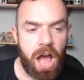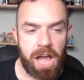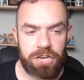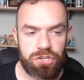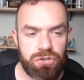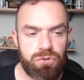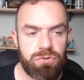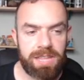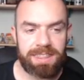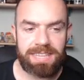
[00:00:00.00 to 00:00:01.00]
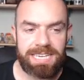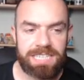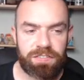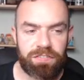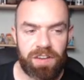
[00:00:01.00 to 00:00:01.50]
I knew that
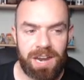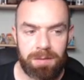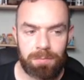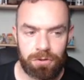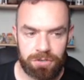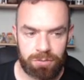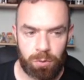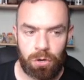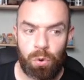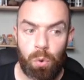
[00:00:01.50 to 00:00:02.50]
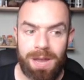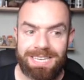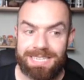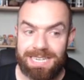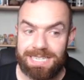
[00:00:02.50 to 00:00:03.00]
these farmers were
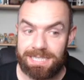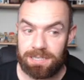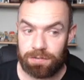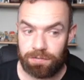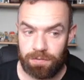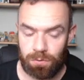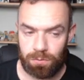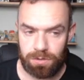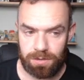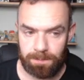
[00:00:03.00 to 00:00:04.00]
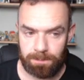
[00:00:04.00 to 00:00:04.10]
quite decent folk.